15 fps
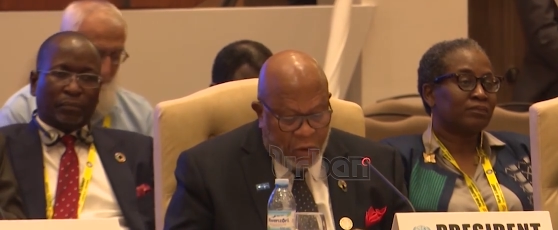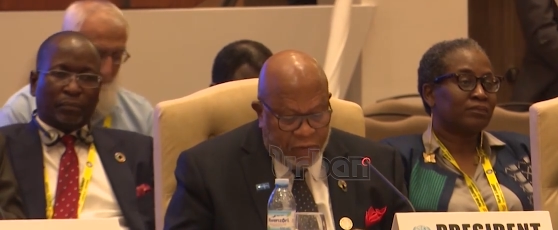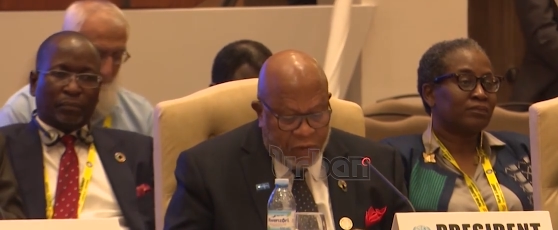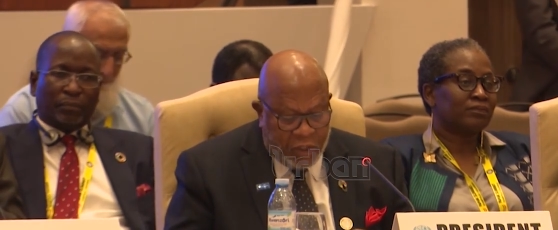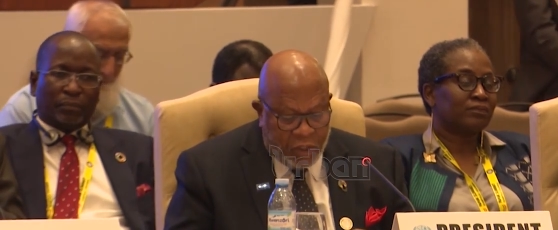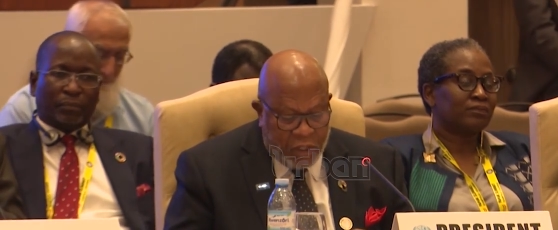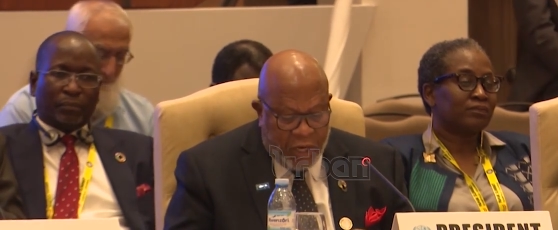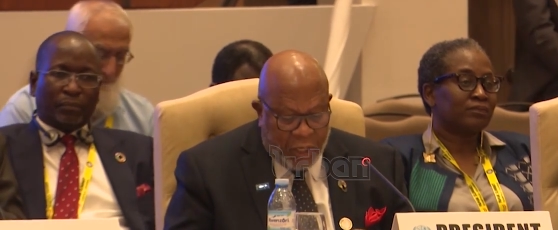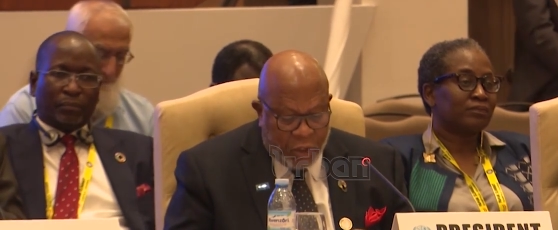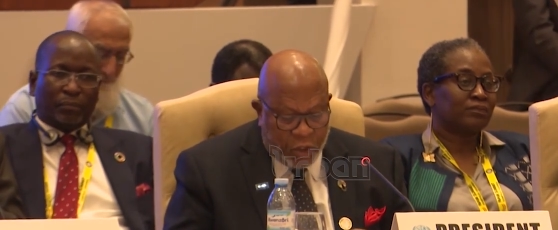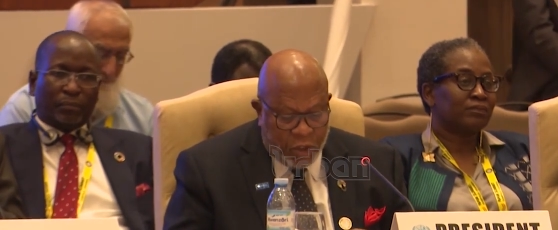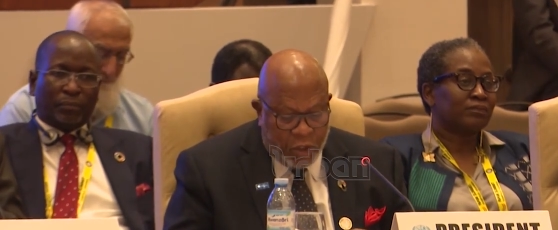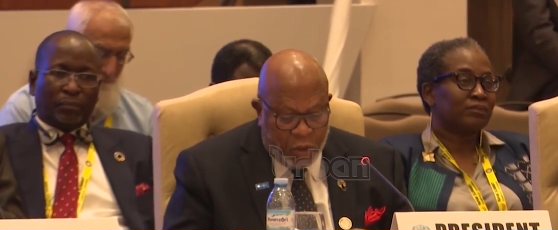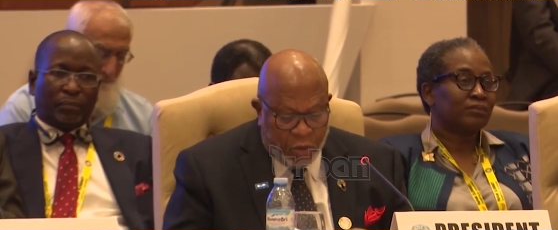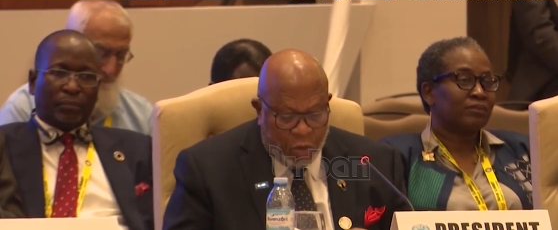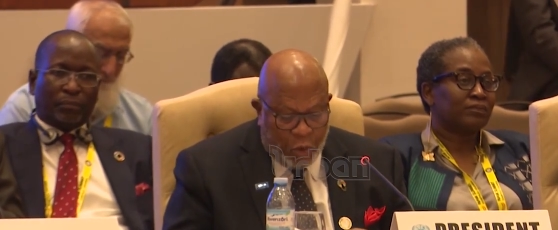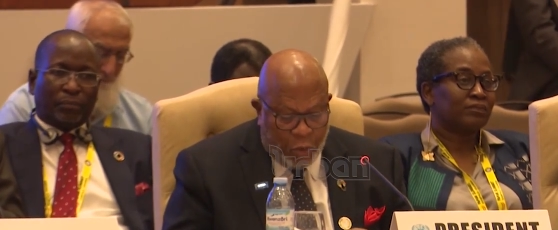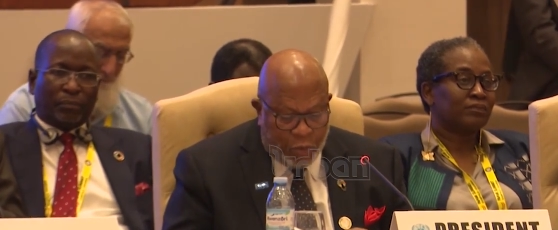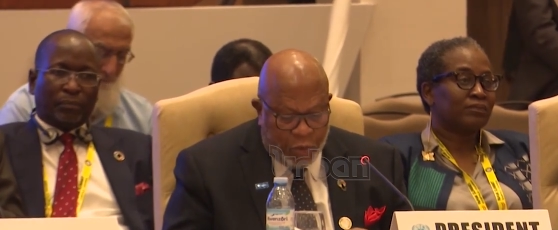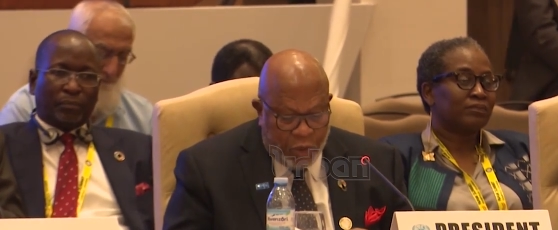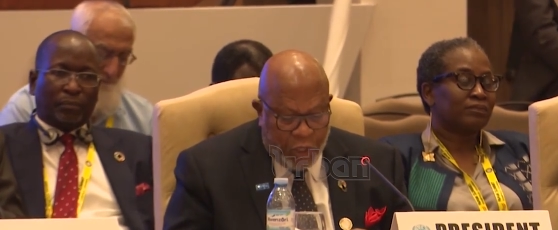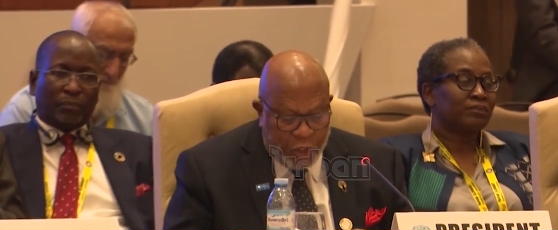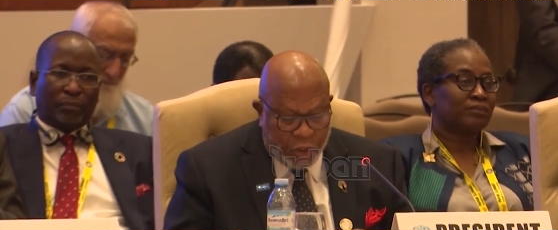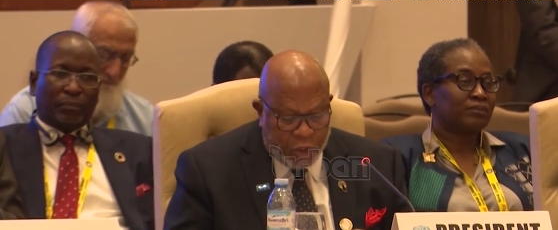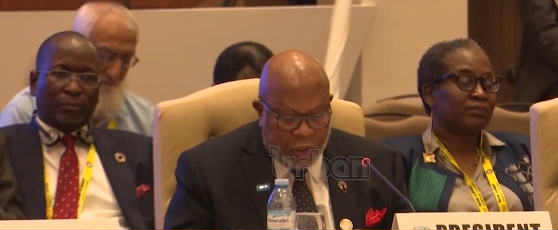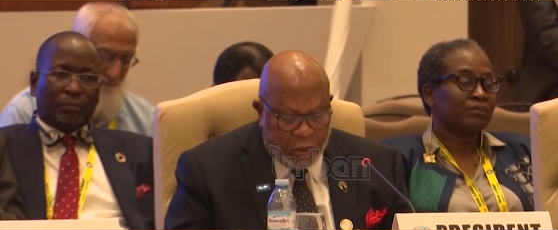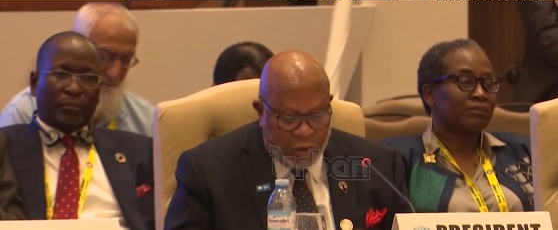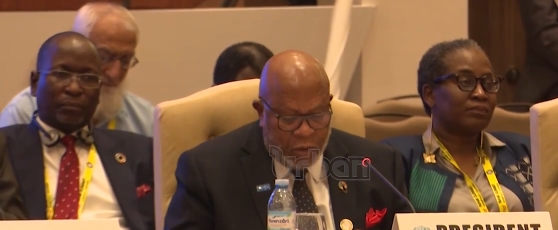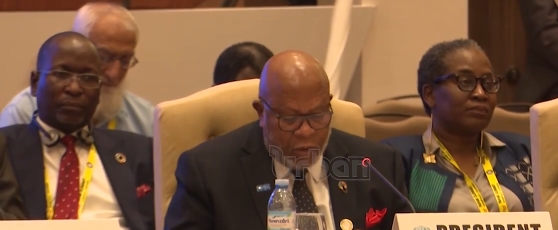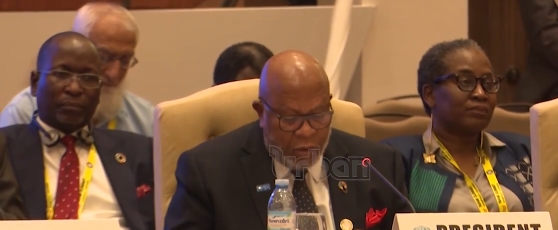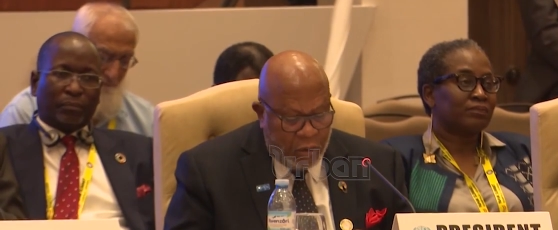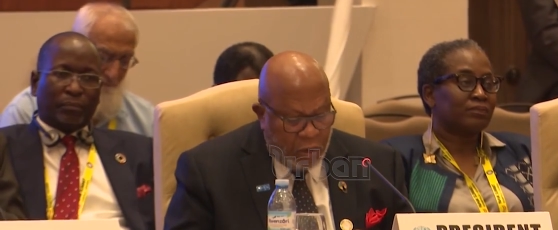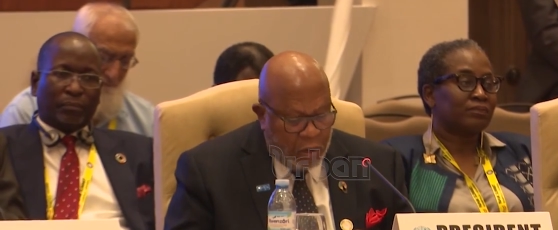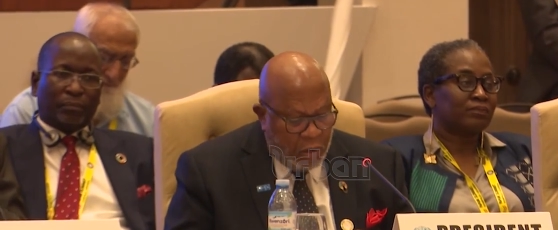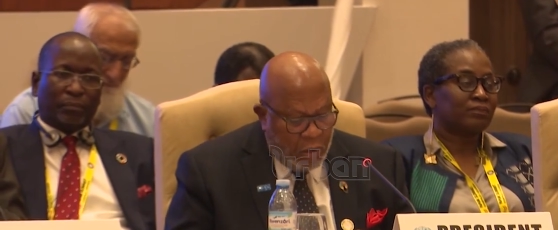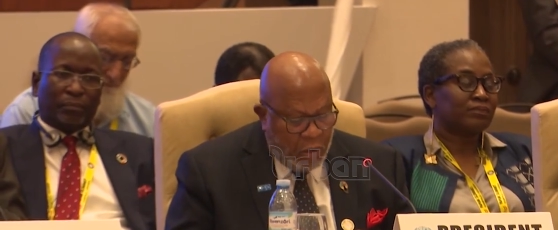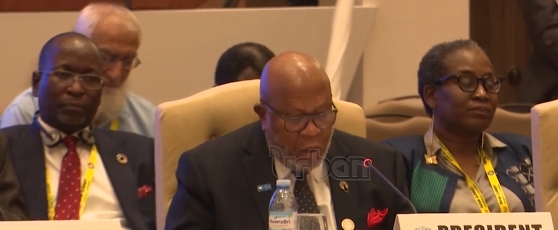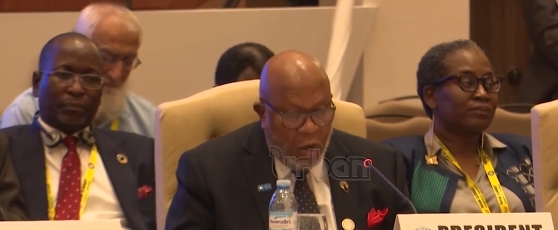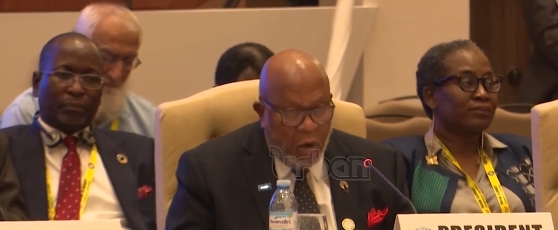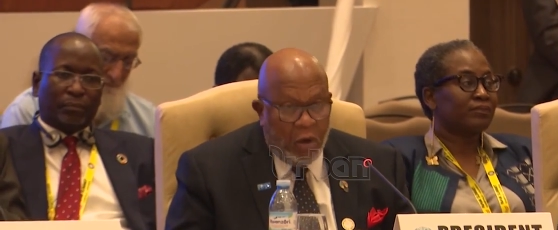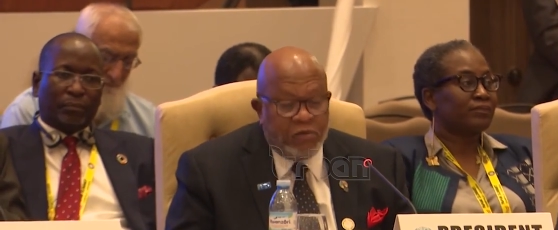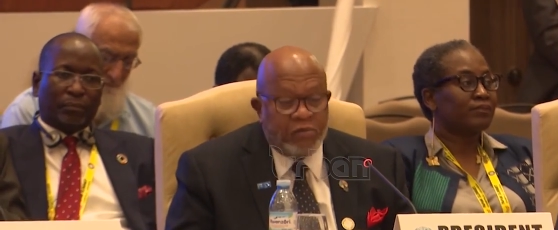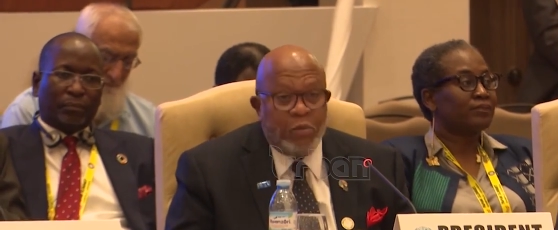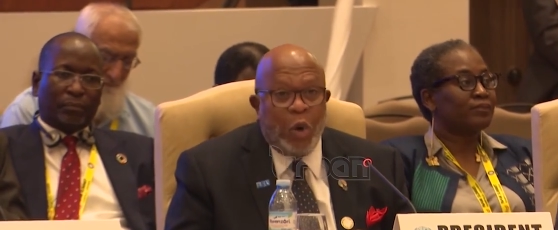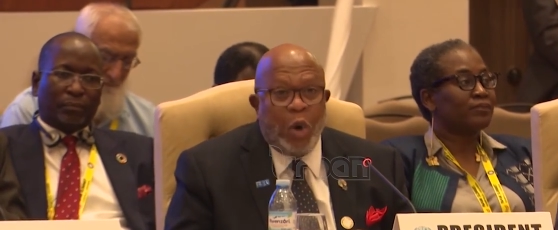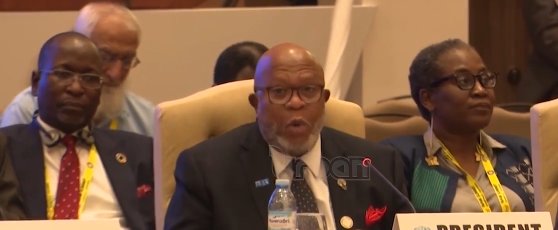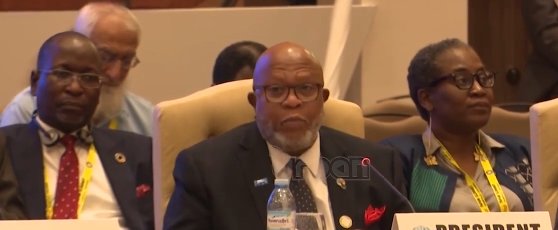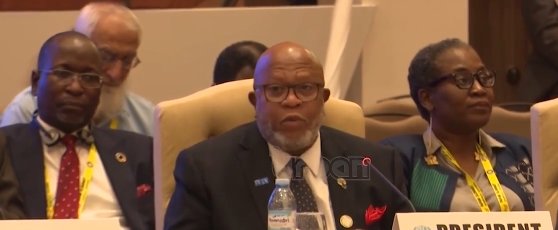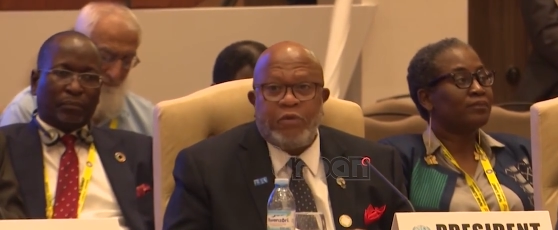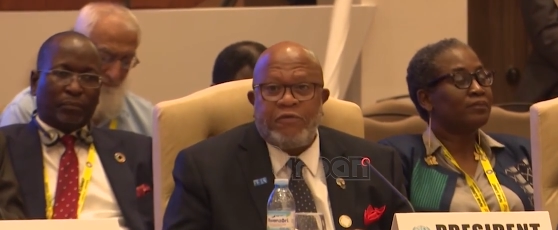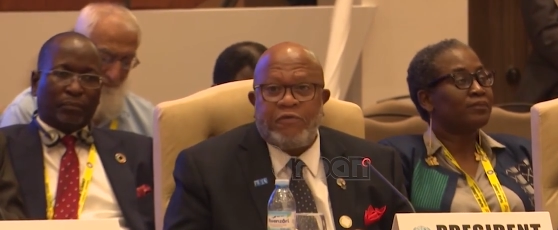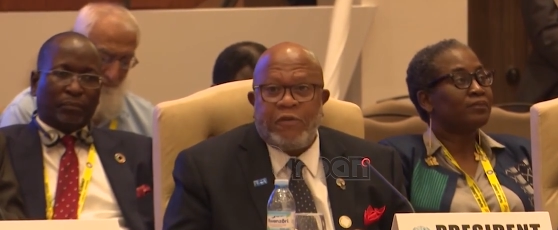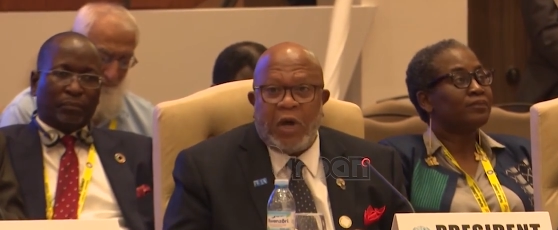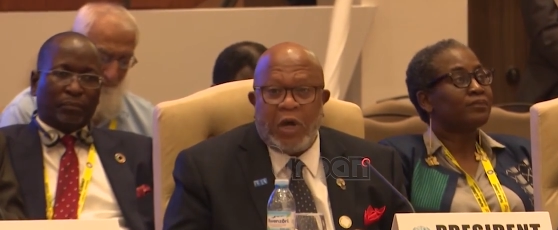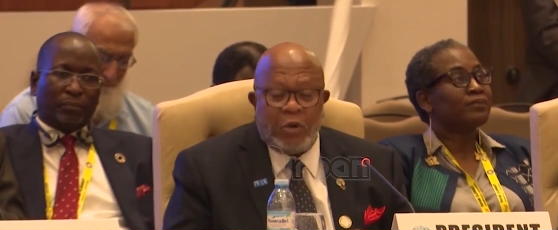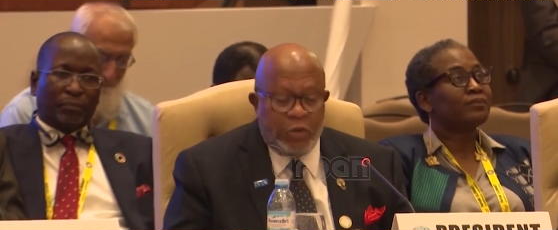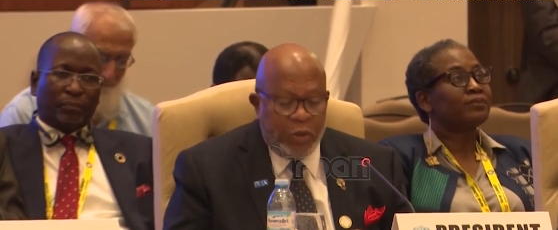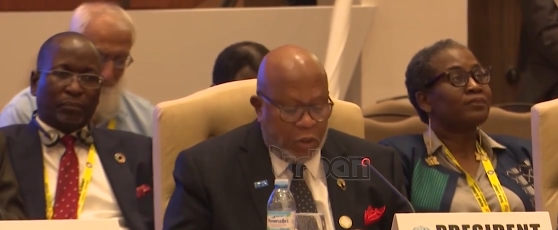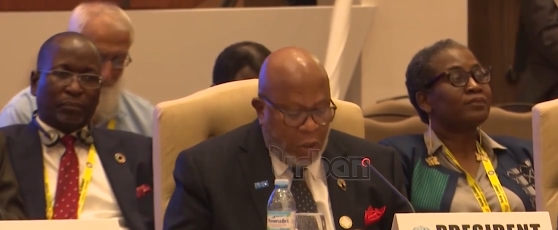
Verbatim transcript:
Speaker 1: of international cooperation of more profound